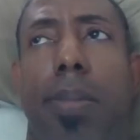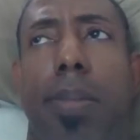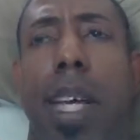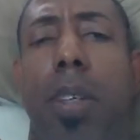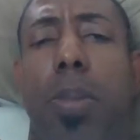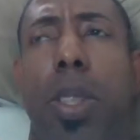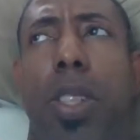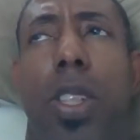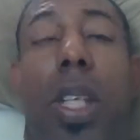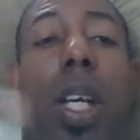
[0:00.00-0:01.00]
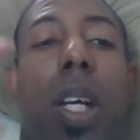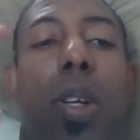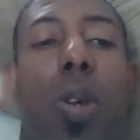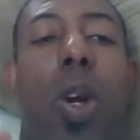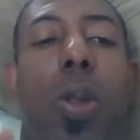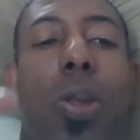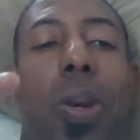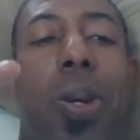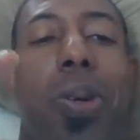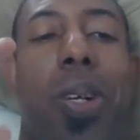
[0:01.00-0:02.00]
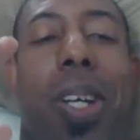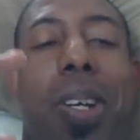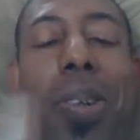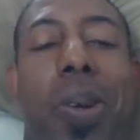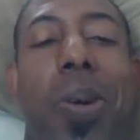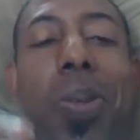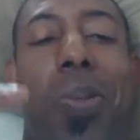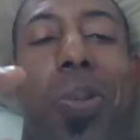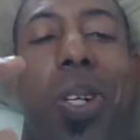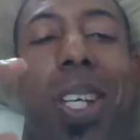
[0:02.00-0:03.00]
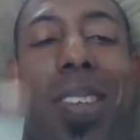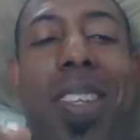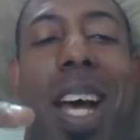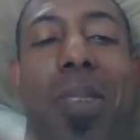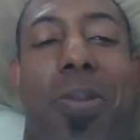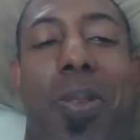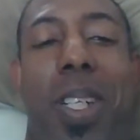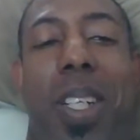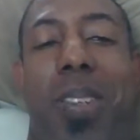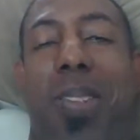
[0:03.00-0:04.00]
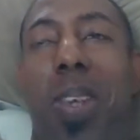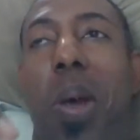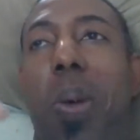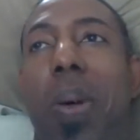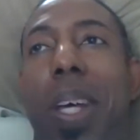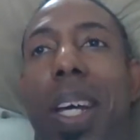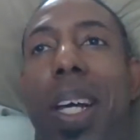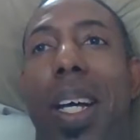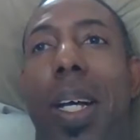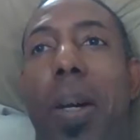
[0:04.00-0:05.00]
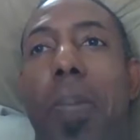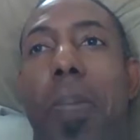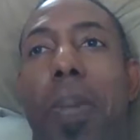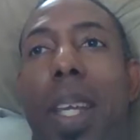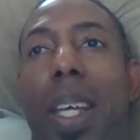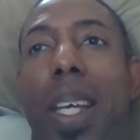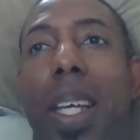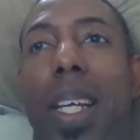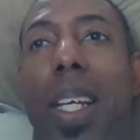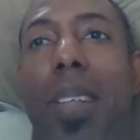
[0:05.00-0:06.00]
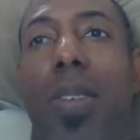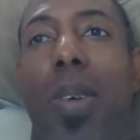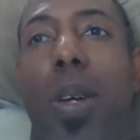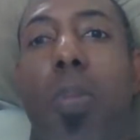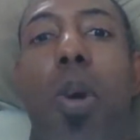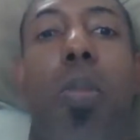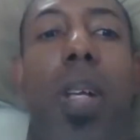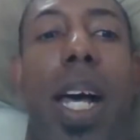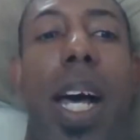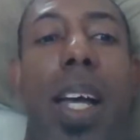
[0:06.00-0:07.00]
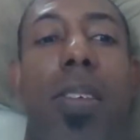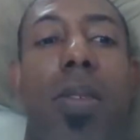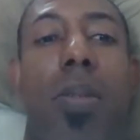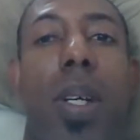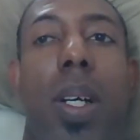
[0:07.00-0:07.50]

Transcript: That'll preach. Growth is not free. So it's going to mobilize